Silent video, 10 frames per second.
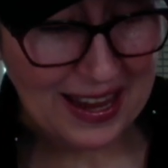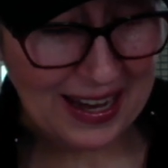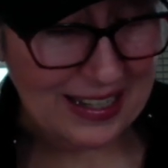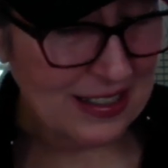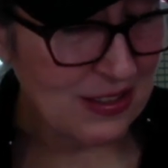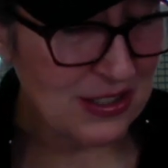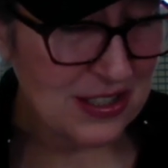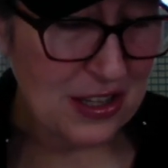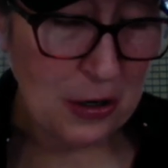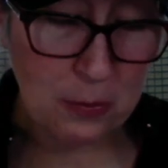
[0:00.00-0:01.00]
and in the
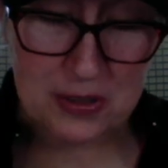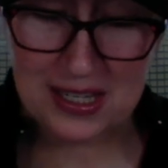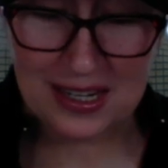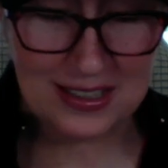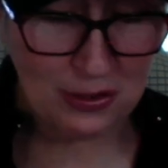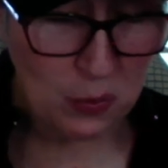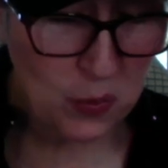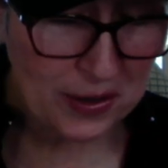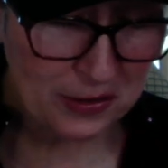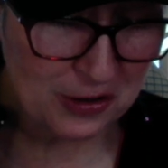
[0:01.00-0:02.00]
slopes, and in the
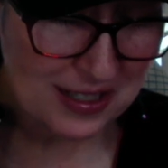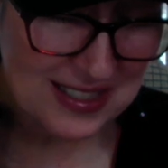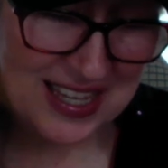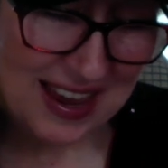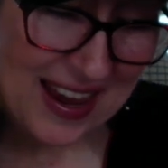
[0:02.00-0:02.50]
wilderness,